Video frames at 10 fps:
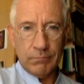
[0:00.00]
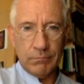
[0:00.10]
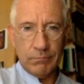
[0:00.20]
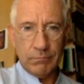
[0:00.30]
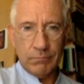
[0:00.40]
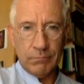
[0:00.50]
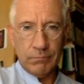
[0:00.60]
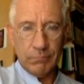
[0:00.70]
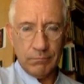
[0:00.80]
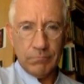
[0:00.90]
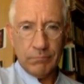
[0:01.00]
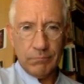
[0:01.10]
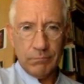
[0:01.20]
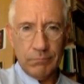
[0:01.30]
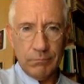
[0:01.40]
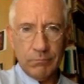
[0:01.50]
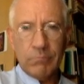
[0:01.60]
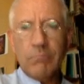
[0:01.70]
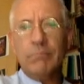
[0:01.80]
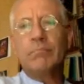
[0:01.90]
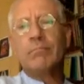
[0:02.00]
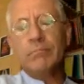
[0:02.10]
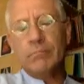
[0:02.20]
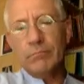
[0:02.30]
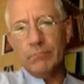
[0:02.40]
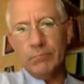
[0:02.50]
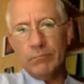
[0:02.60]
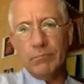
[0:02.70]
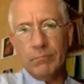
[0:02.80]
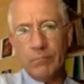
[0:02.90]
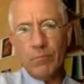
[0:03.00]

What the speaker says: (not speaking)